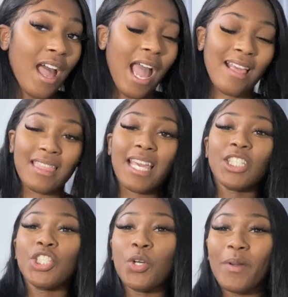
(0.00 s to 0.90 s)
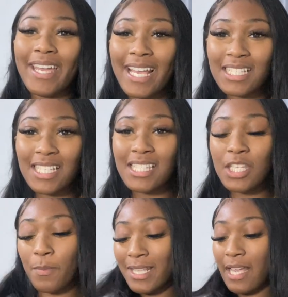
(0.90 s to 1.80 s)
I think, do you know what it is? Because
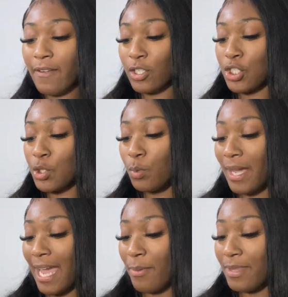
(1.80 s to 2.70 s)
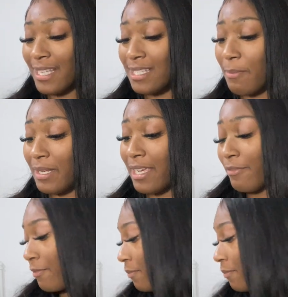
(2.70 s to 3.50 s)
you're meant to have like shorter hair with this, I believe.